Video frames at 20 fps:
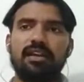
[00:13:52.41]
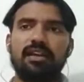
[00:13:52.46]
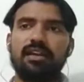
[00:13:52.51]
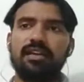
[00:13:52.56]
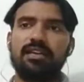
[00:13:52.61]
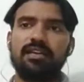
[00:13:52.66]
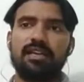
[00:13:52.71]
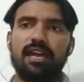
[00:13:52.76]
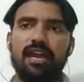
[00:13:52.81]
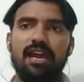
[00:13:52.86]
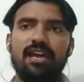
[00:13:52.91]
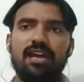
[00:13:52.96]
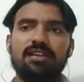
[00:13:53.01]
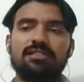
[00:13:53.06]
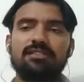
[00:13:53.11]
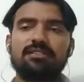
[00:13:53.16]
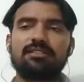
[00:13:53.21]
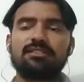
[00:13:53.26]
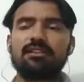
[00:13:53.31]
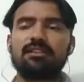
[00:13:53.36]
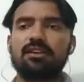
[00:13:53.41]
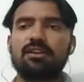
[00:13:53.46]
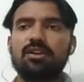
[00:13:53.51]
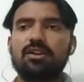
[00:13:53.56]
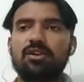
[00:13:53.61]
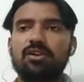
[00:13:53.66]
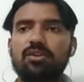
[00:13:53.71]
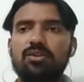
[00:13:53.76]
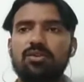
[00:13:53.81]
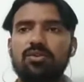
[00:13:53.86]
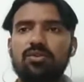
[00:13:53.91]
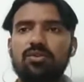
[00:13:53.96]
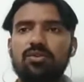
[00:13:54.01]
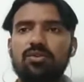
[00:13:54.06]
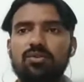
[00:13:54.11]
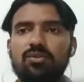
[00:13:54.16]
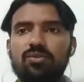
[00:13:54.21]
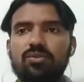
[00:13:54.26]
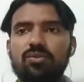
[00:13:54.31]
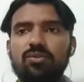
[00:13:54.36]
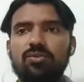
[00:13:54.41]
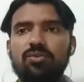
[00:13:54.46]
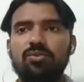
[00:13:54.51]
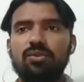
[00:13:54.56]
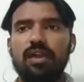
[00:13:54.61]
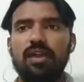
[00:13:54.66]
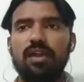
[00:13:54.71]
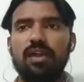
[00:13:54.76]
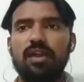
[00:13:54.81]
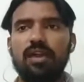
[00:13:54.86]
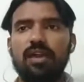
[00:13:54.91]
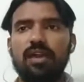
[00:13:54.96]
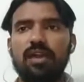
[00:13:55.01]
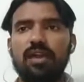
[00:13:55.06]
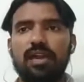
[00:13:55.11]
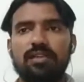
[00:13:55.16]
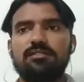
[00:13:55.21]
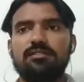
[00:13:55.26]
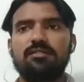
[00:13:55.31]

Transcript: it has two edges.